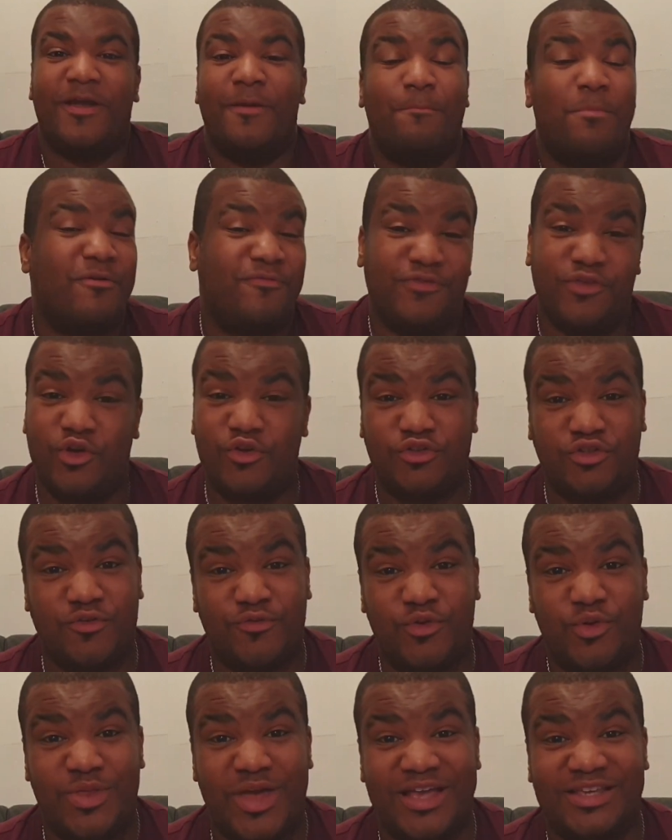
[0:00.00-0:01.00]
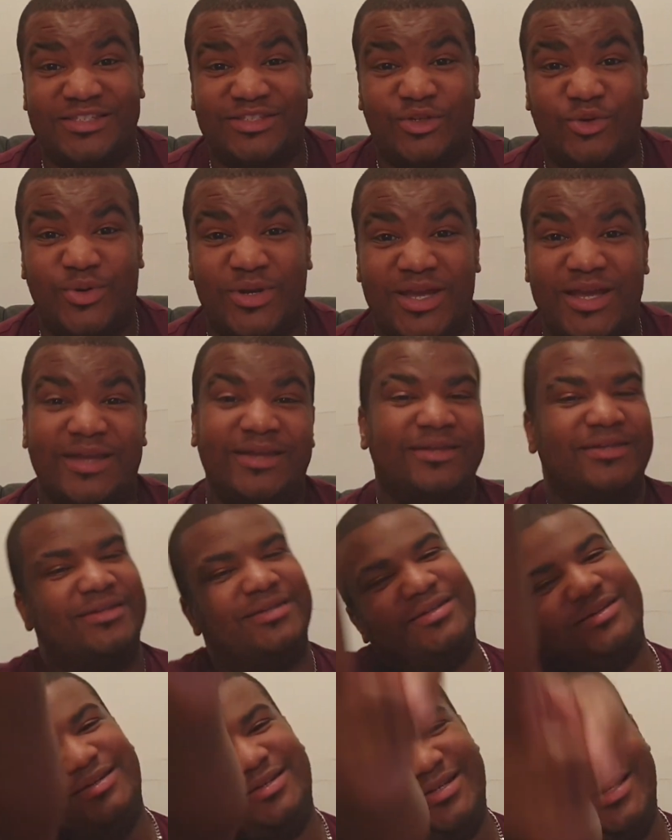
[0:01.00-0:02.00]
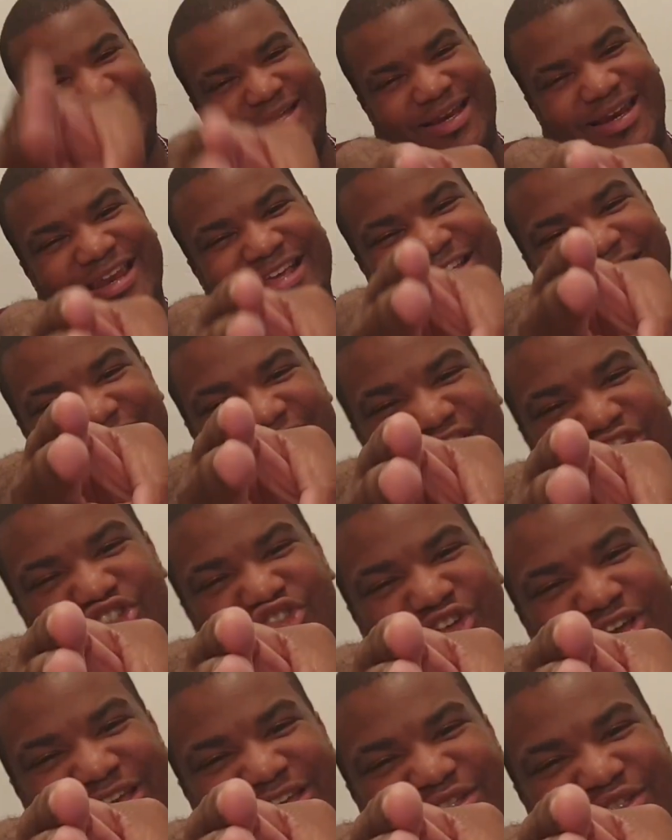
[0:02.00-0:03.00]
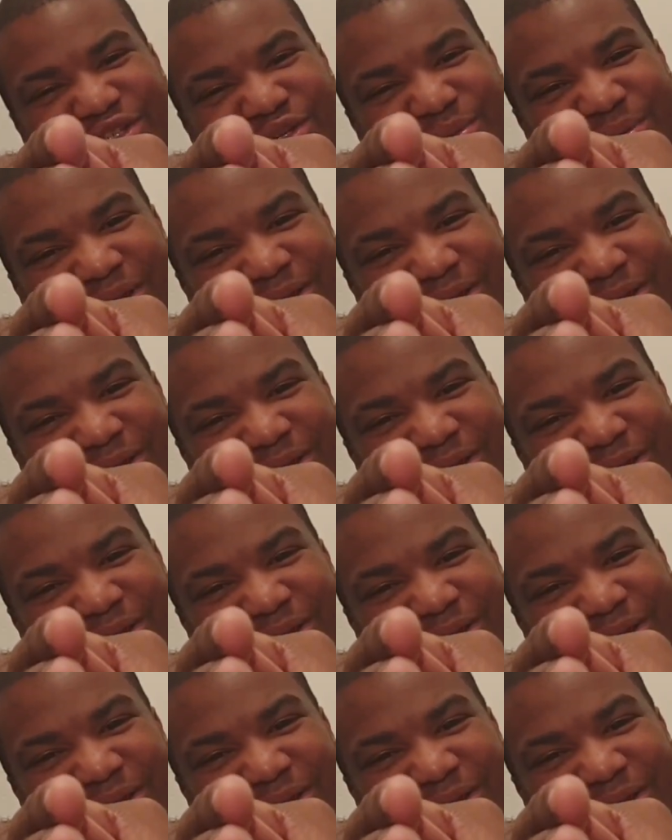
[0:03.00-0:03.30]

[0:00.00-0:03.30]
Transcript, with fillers: But for those of you that are still here, let's get straight into